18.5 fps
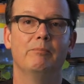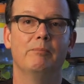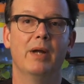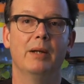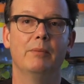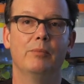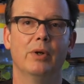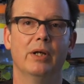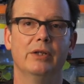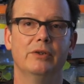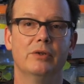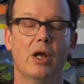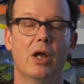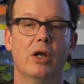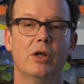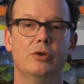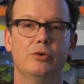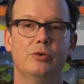membranes
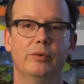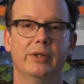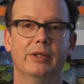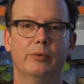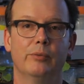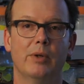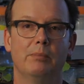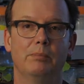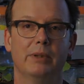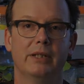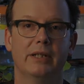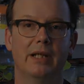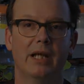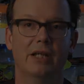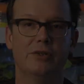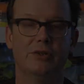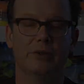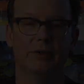during
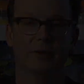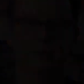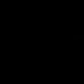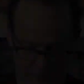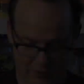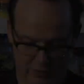replication.